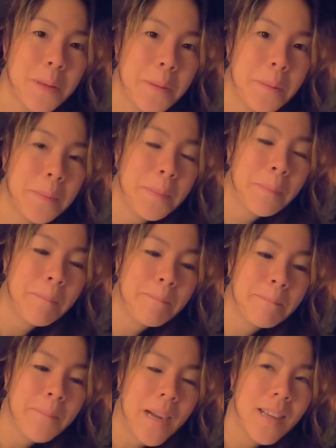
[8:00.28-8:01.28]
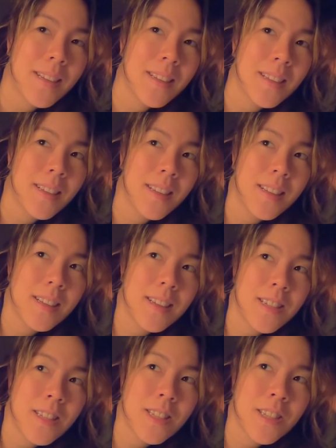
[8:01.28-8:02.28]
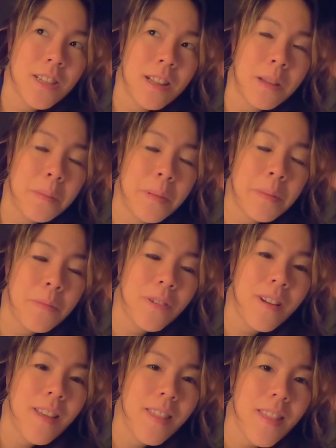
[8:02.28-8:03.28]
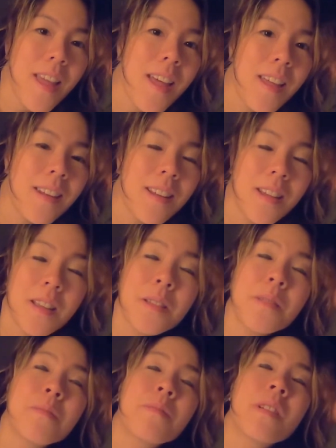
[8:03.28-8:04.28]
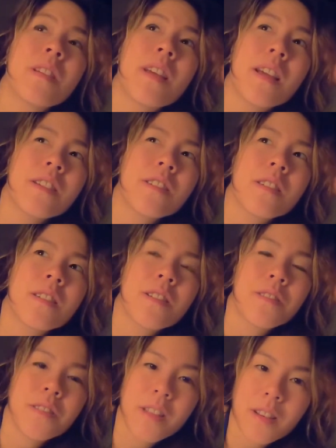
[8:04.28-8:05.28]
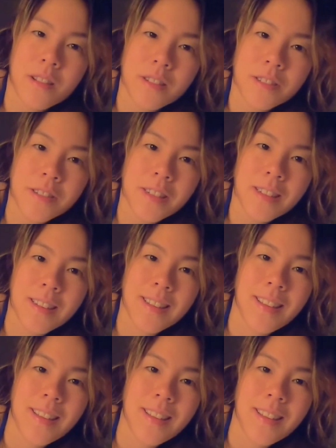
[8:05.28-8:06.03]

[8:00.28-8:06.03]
So just chill out a bit more and then I am actually starting to get hungry.